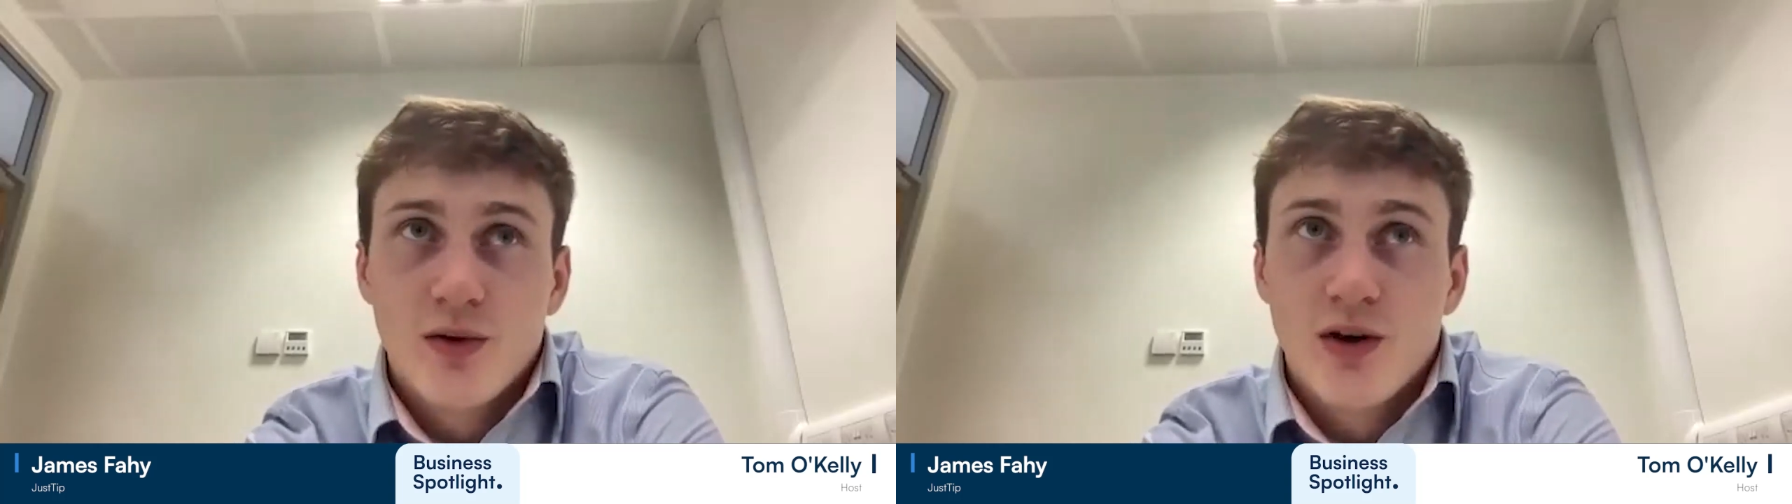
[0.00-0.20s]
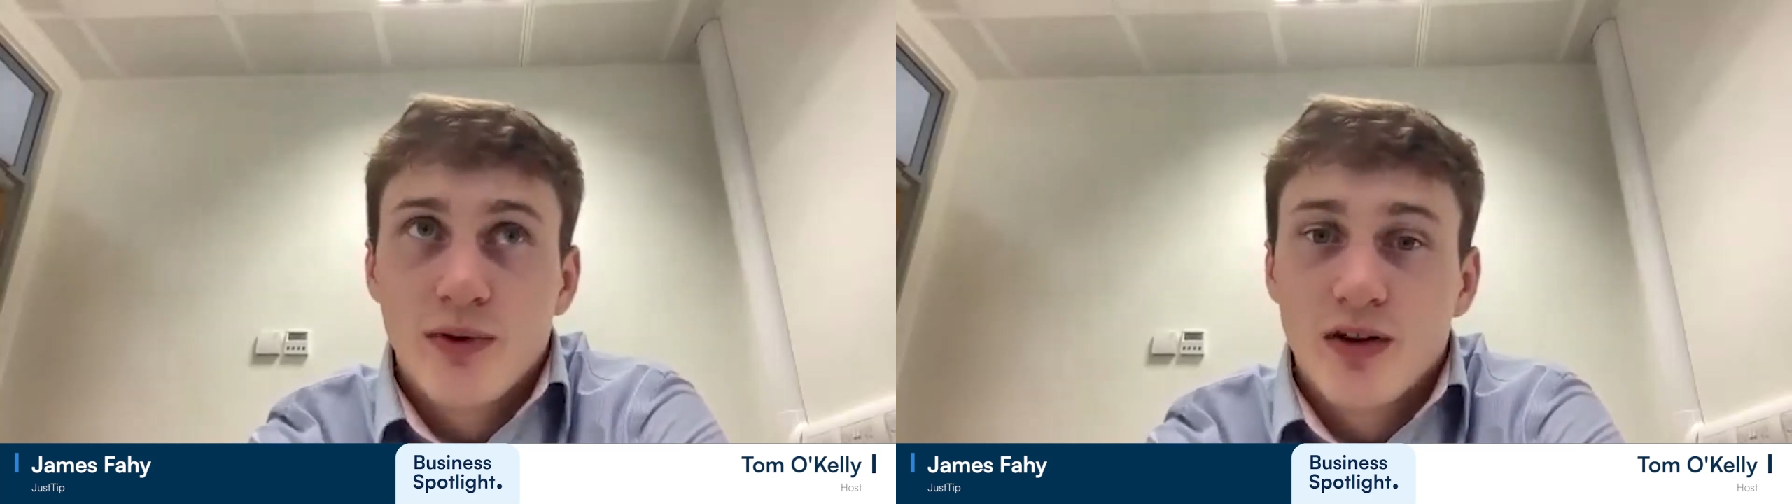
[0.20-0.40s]

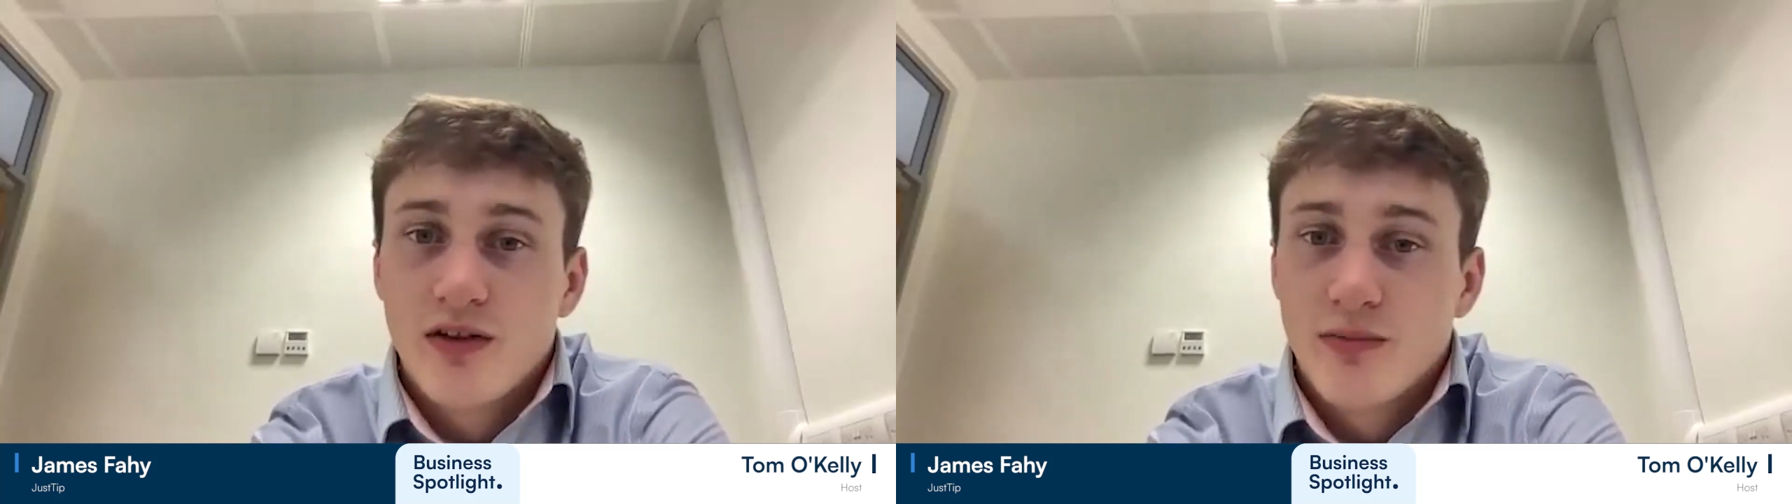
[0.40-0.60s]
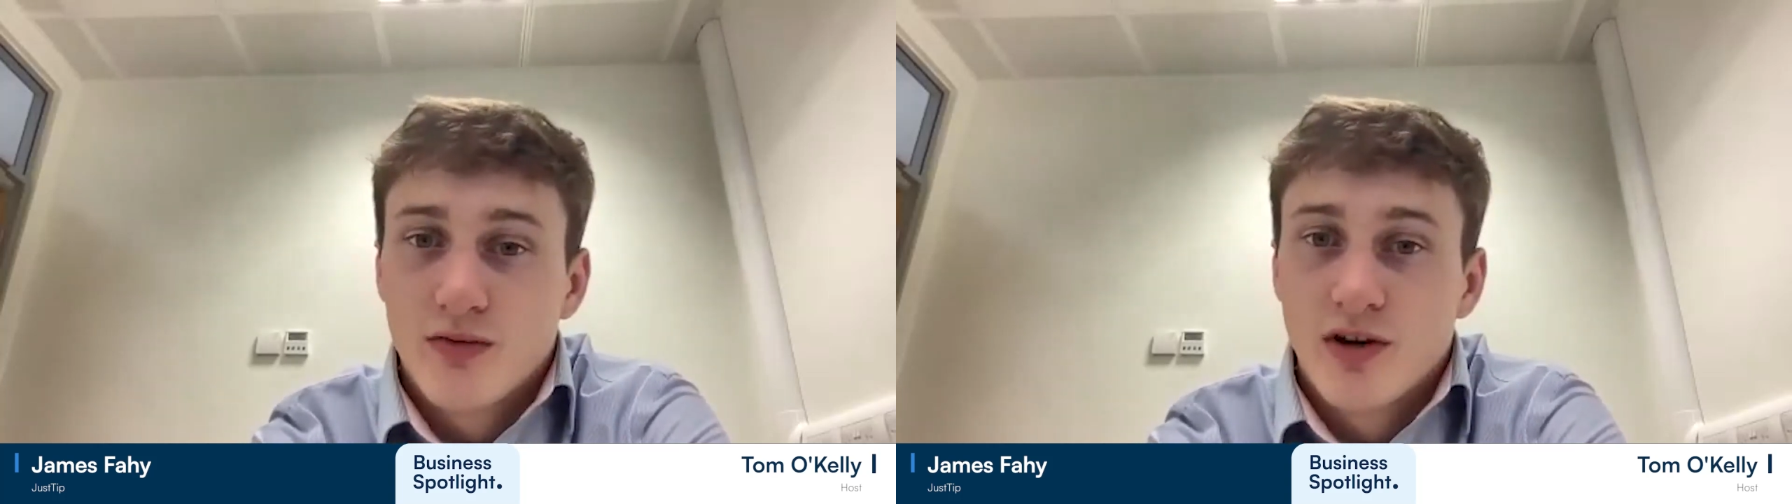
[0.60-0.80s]
to
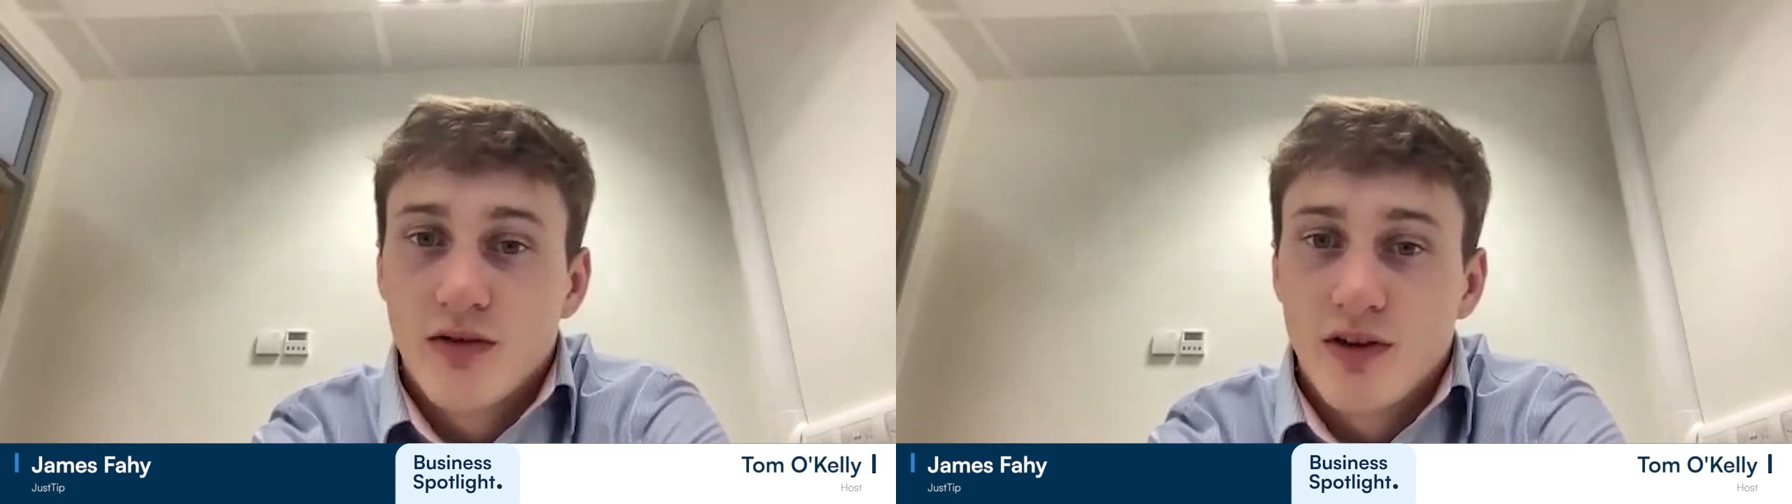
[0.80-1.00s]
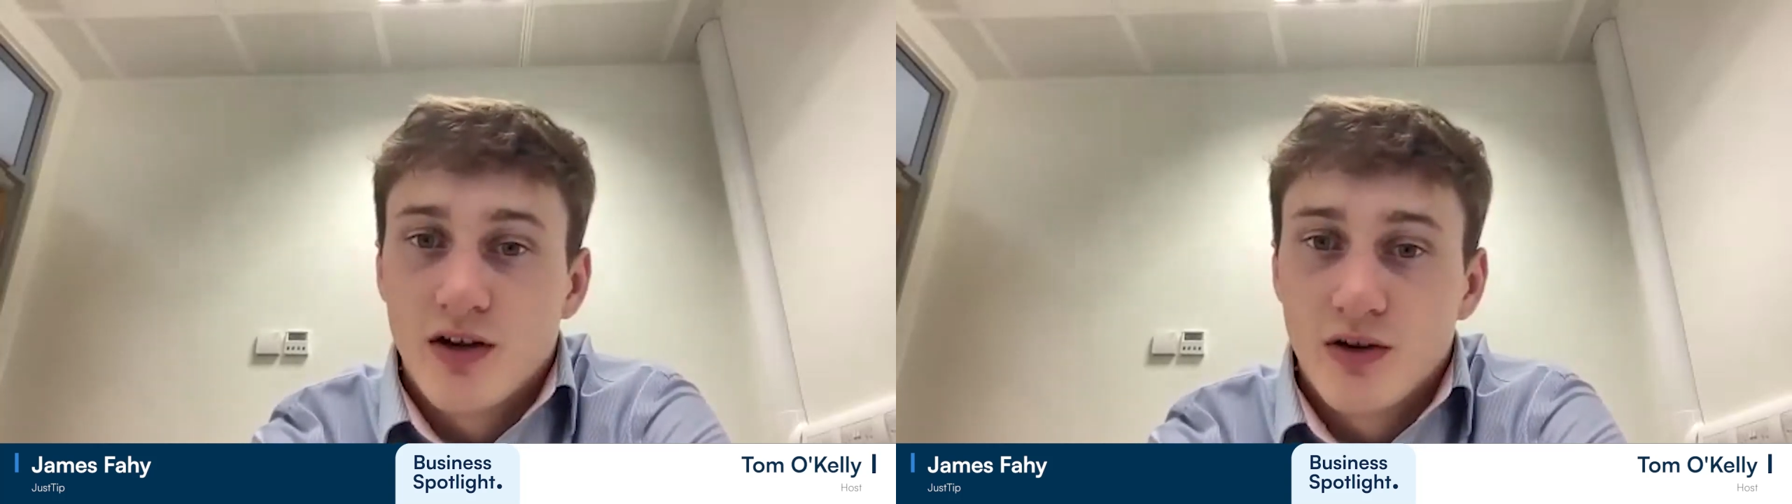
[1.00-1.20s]
build something
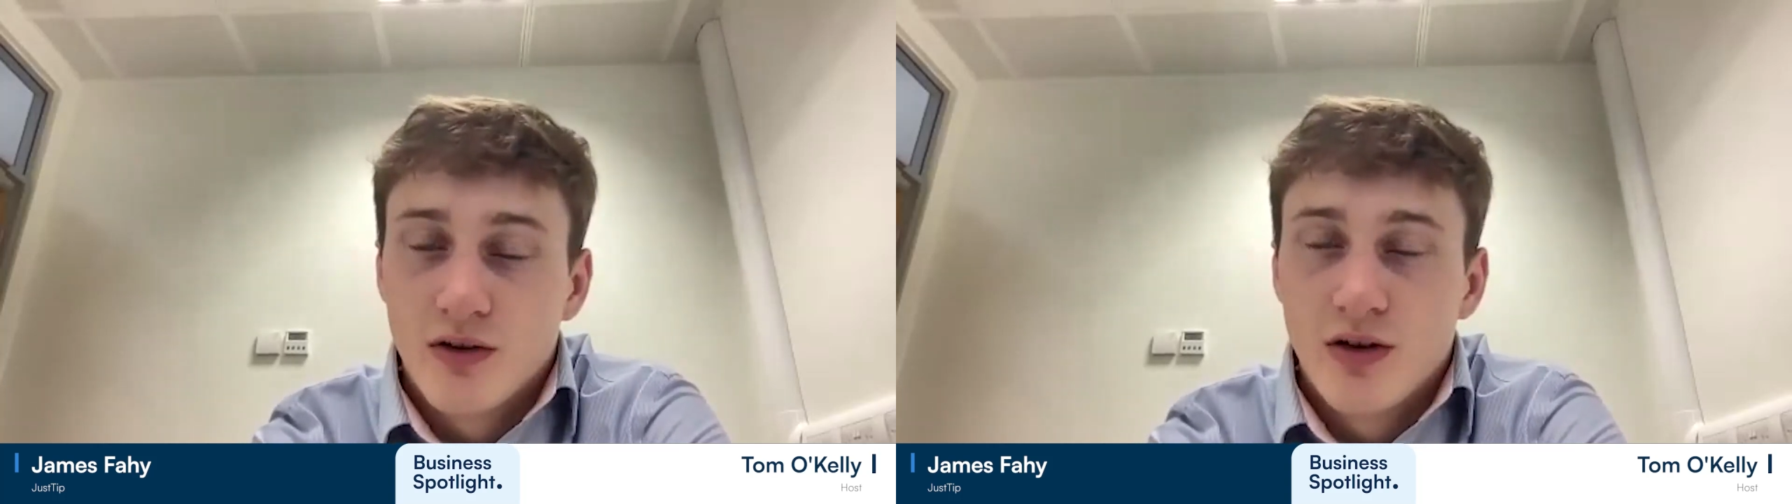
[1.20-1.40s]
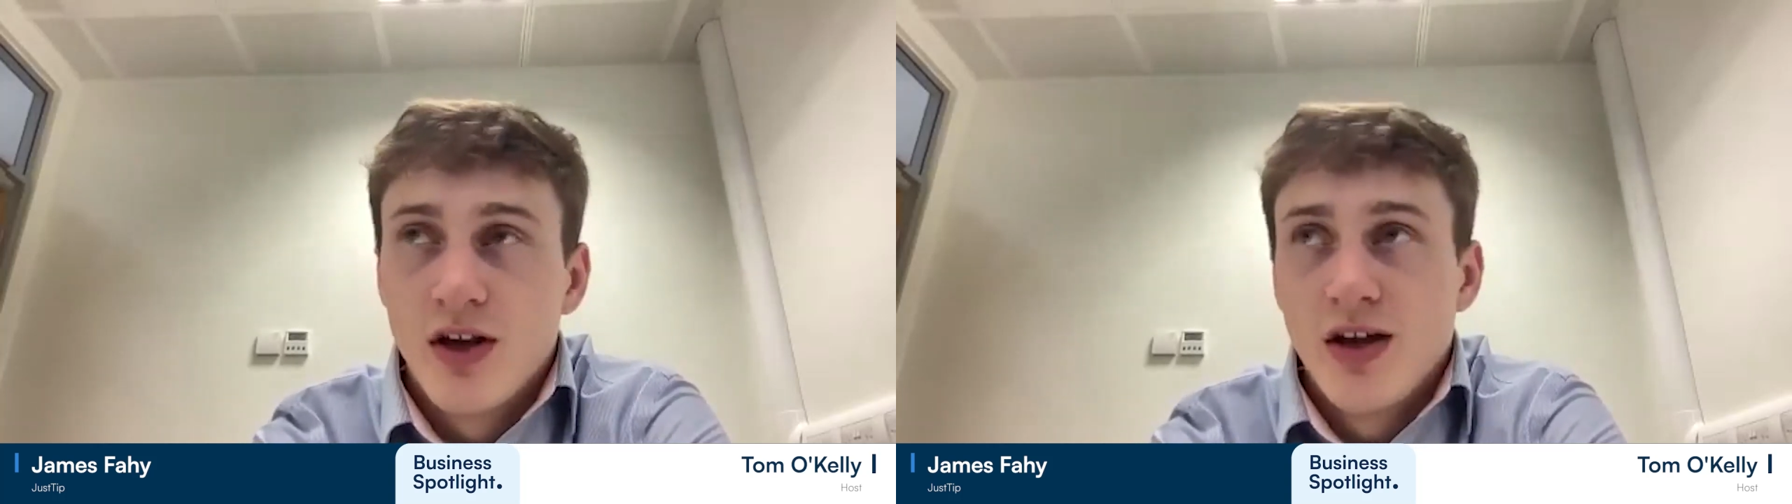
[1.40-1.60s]
really
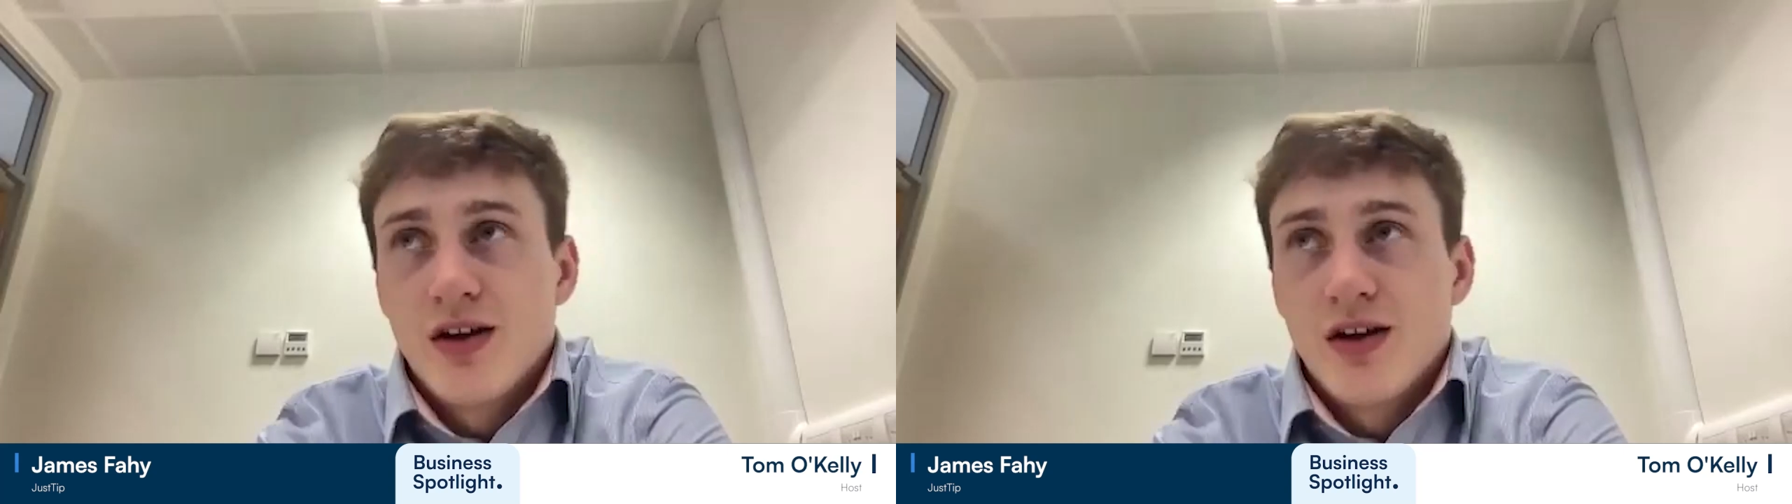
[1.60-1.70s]
cool.